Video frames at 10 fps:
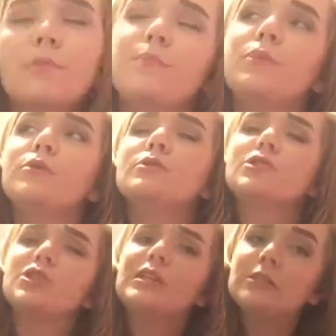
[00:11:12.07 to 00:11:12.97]
The
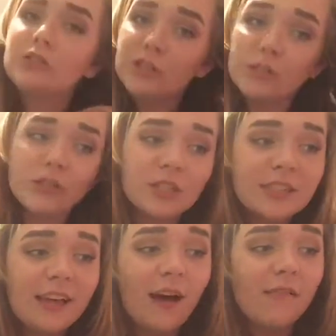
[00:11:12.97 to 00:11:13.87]
producer introduced
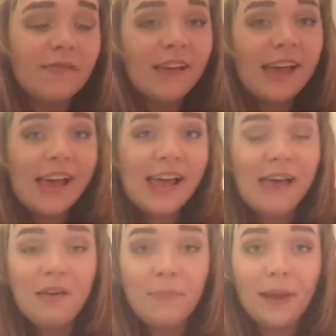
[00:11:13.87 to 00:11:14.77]
herself
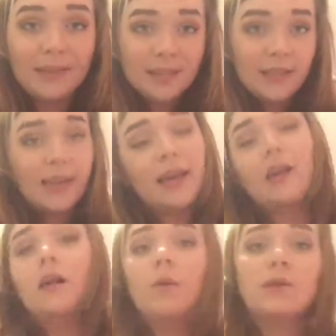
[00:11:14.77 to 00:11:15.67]
and then
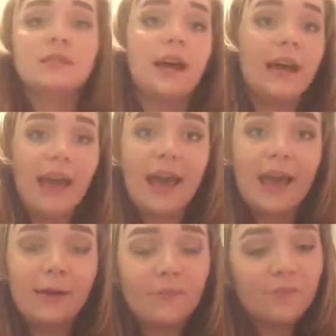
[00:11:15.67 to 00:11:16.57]
basically was like,
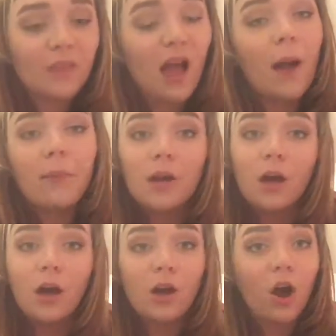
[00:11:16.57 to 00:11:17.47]
hey, I'm
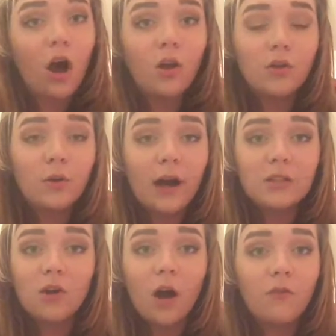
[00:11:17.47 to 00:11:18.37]
gonna call you
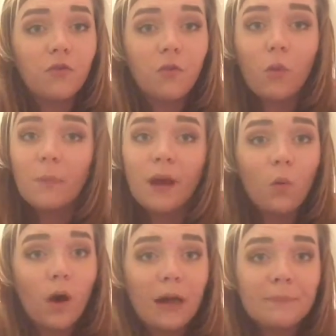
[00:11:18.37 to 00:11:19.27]
guys off one by
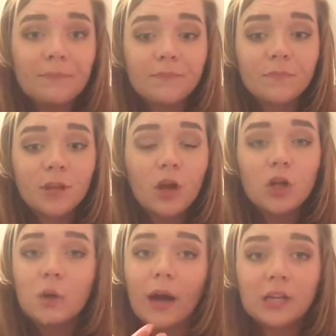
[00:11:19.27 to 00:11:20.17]
one.
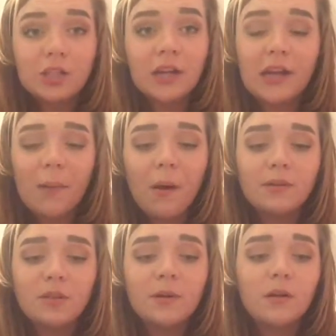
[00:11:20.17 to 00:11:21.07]
You guys are gonna come up
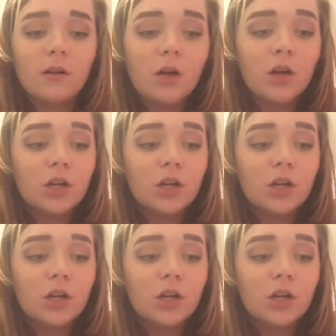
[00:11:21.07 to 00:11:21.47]
to the middle.